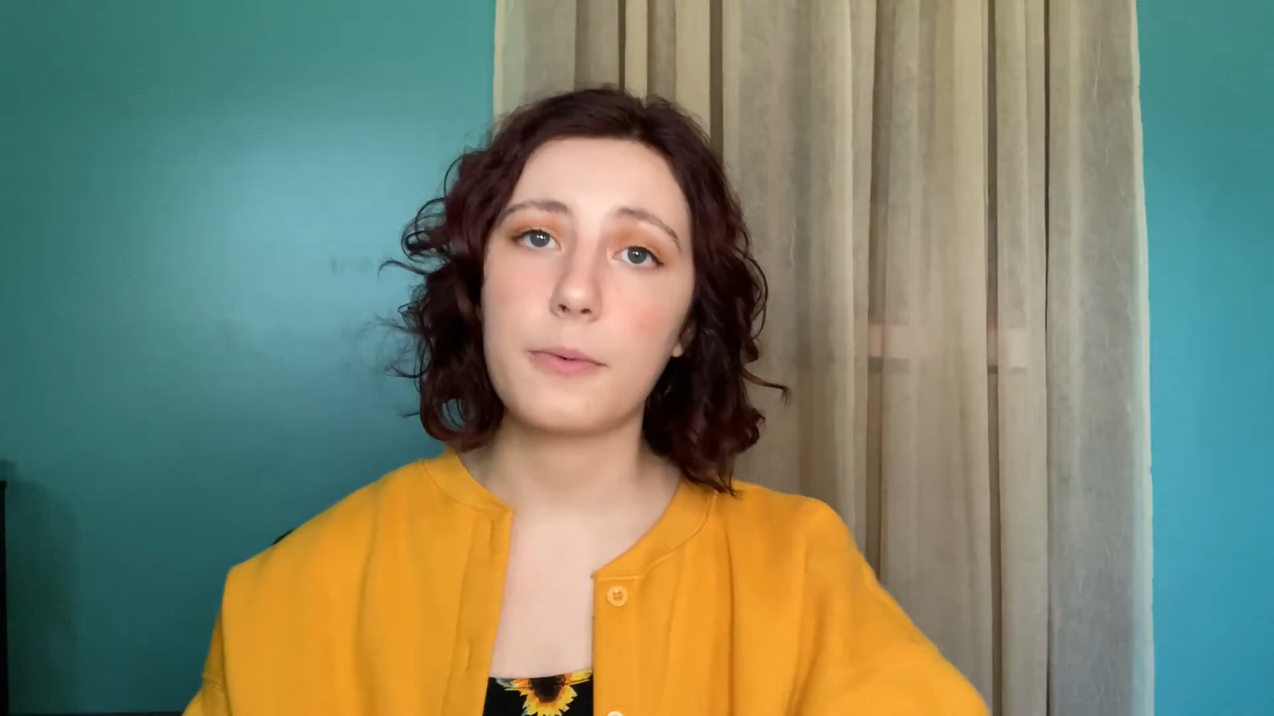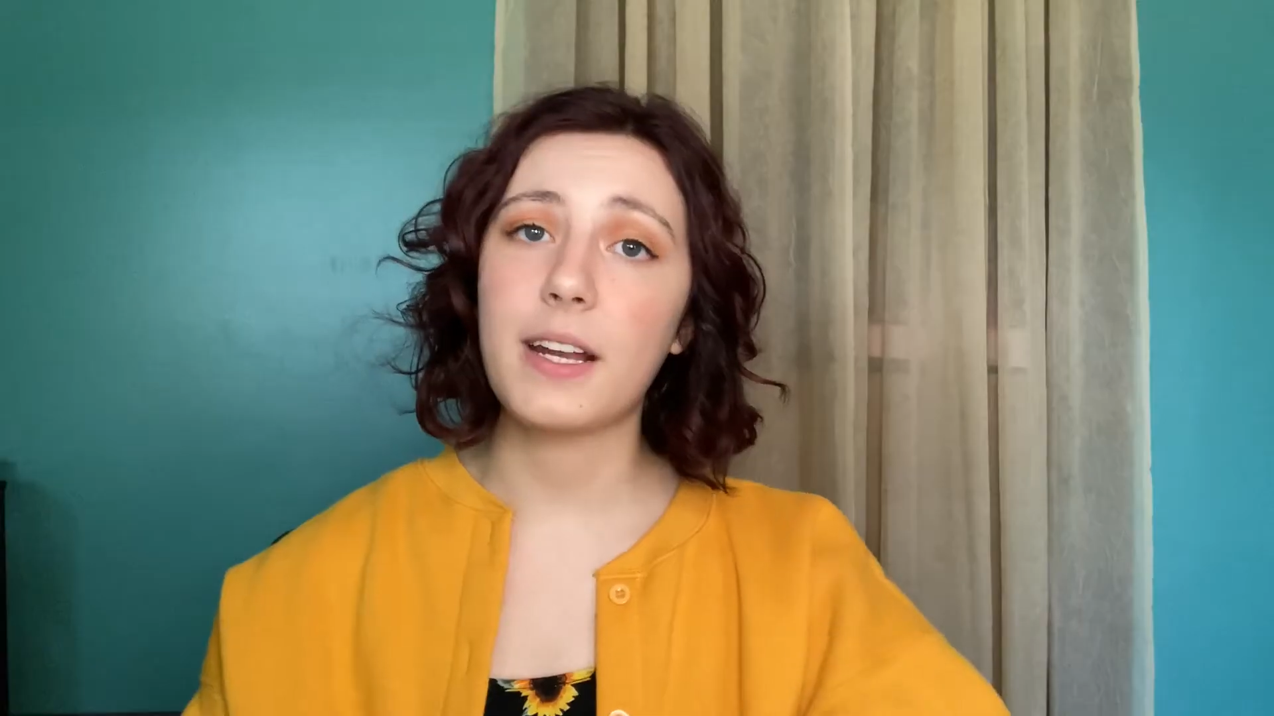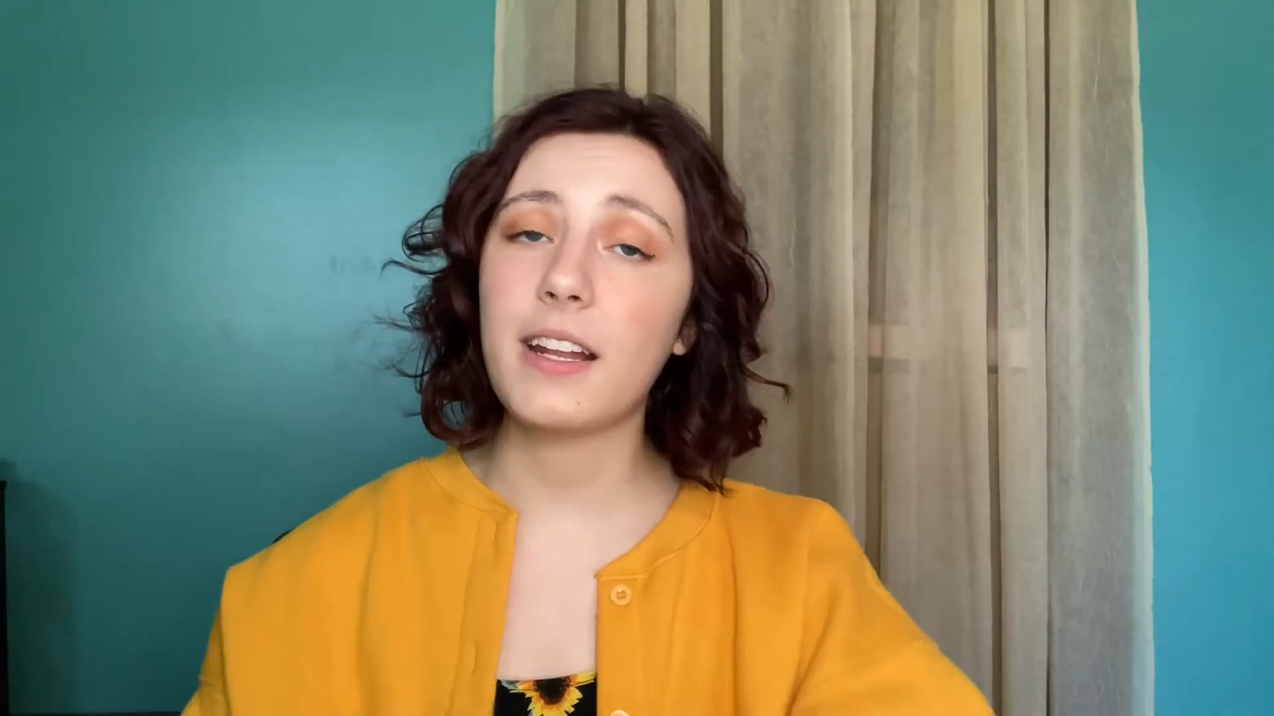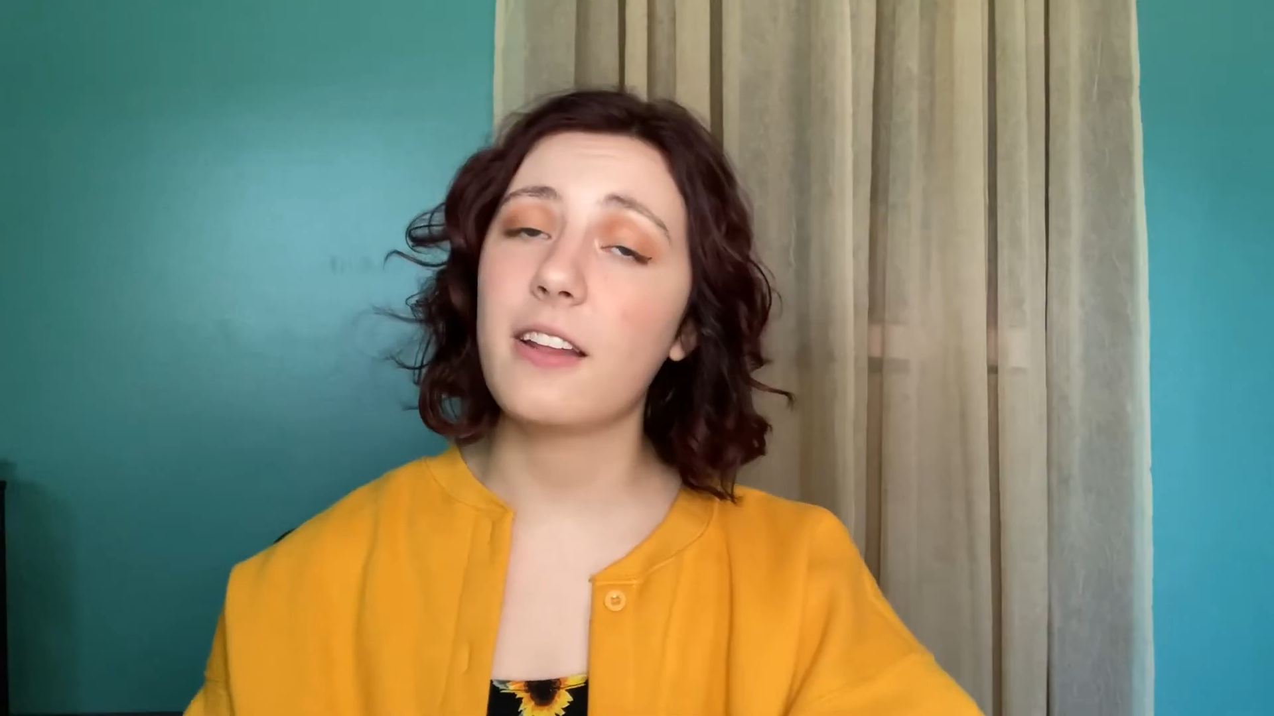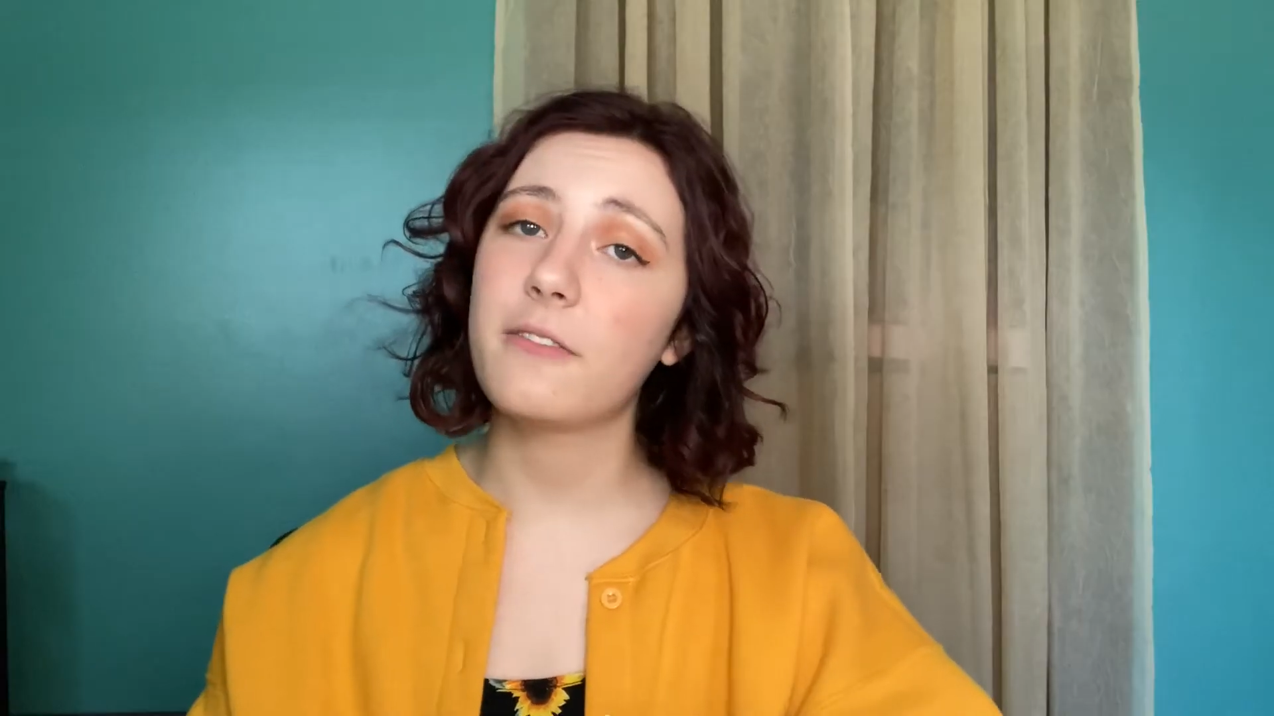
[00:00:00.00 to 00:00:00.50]

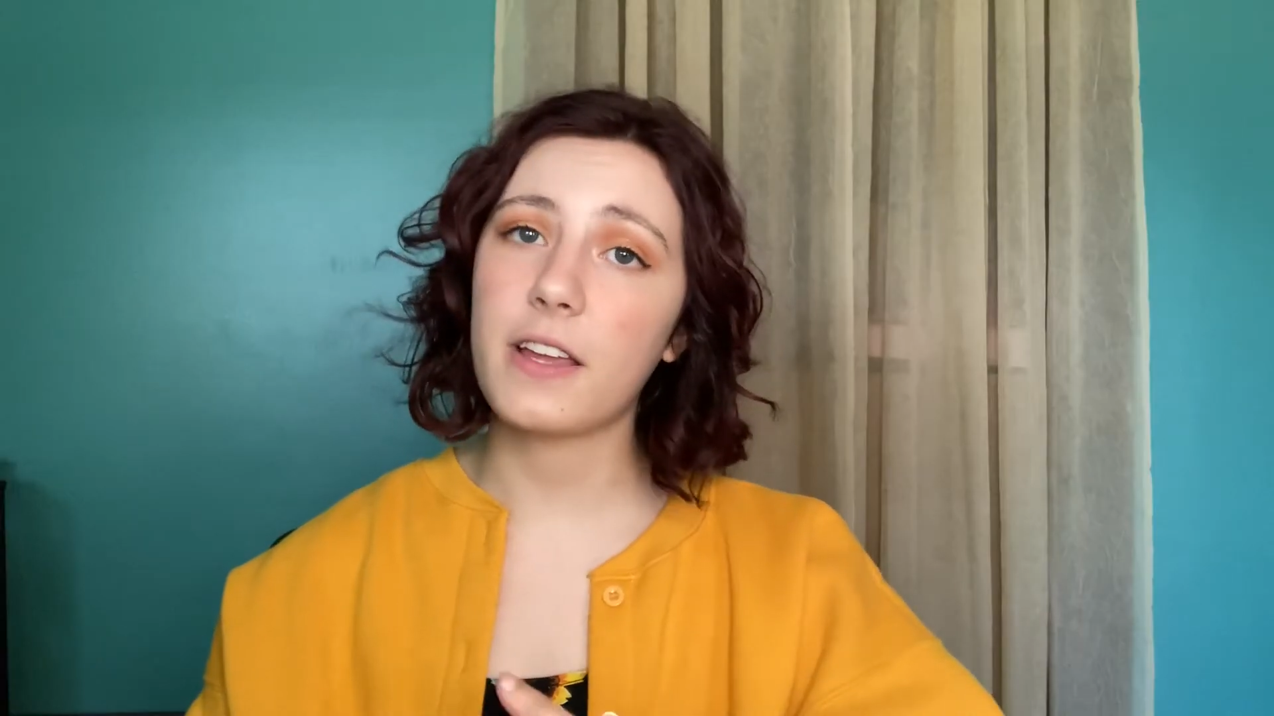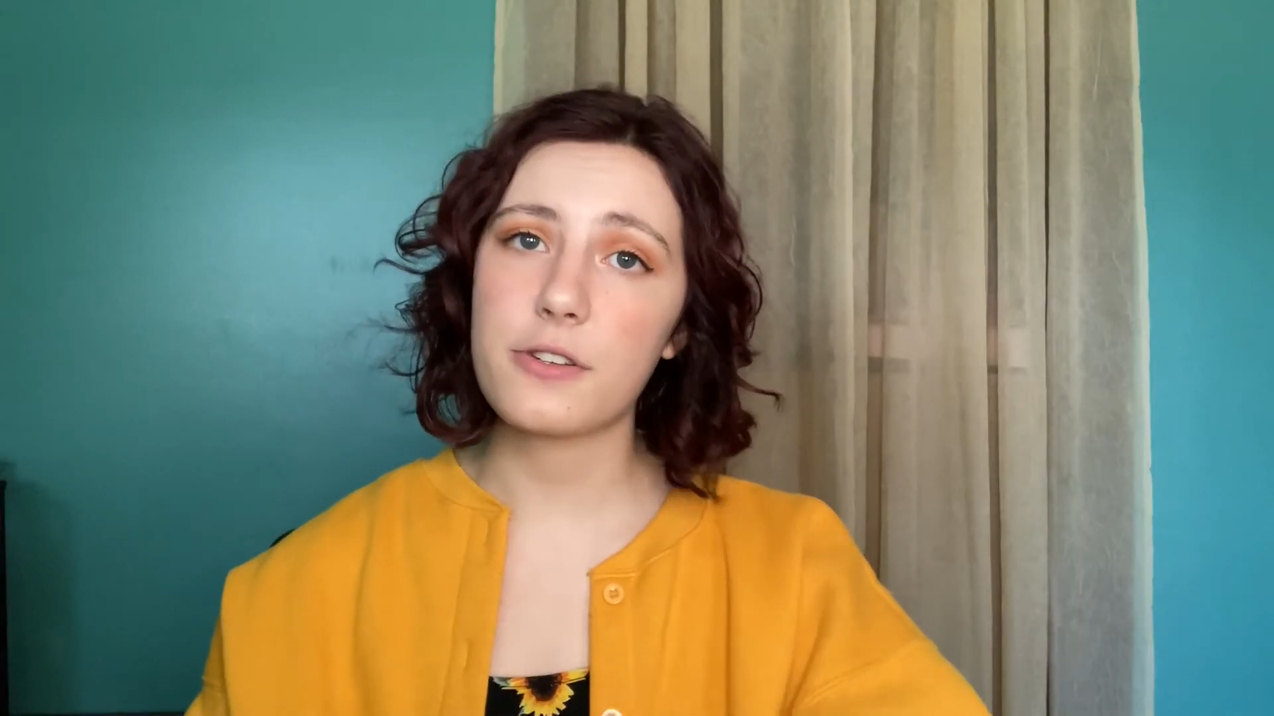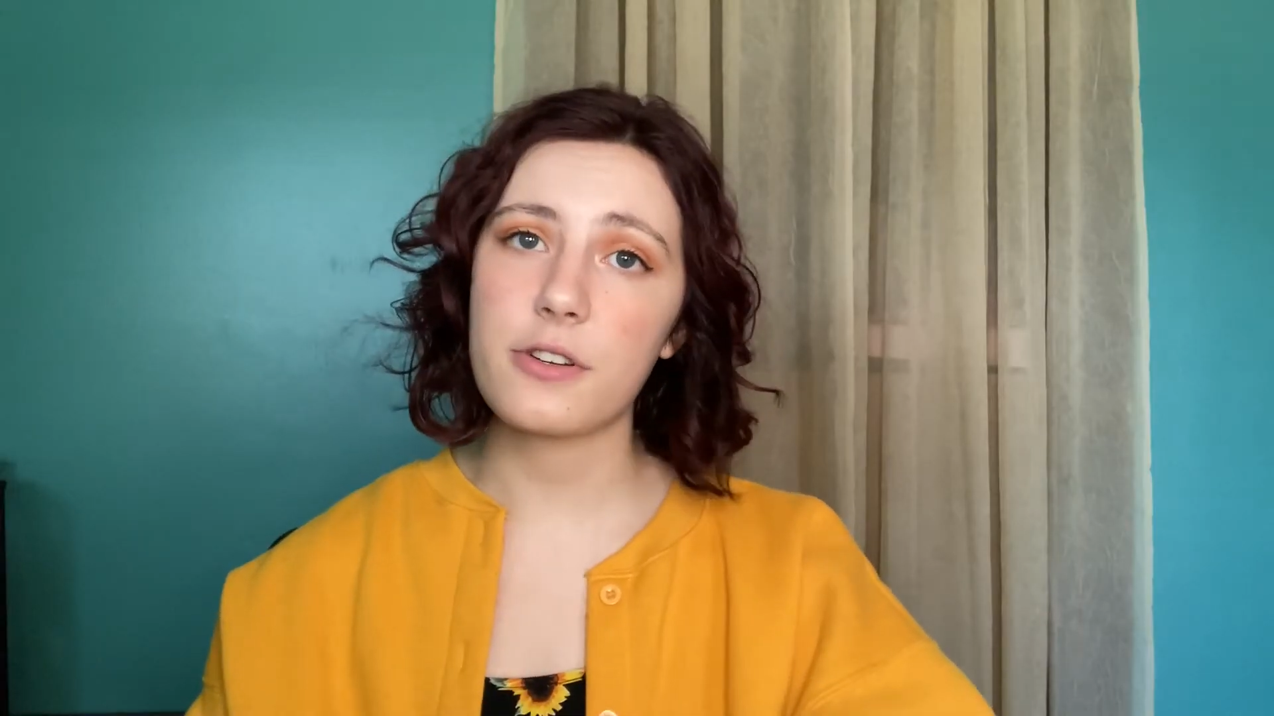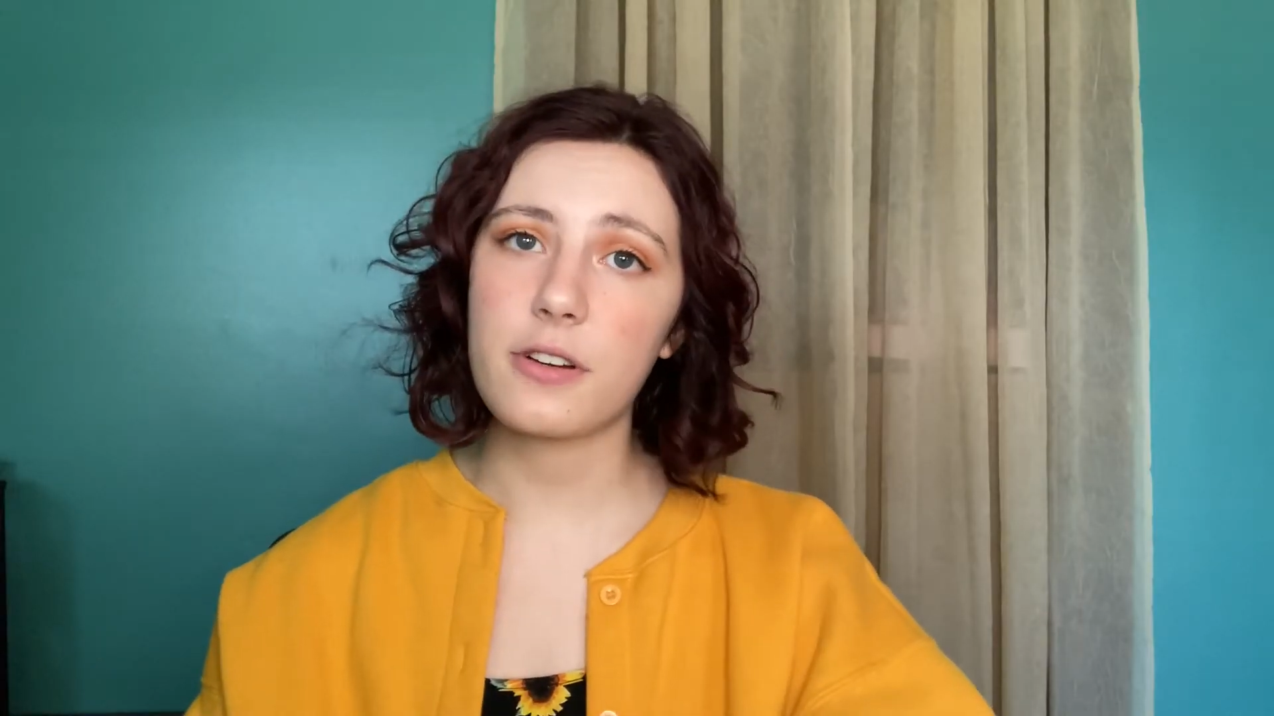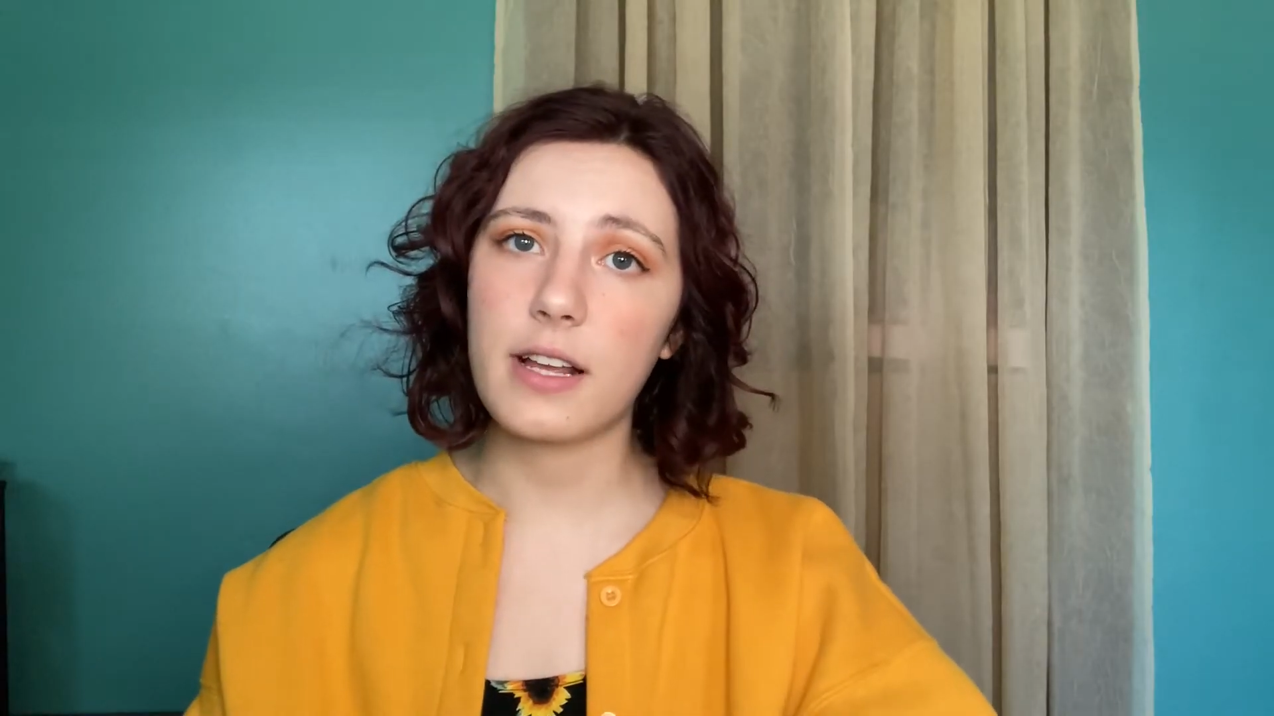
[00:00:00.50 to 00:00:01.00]
When an adventure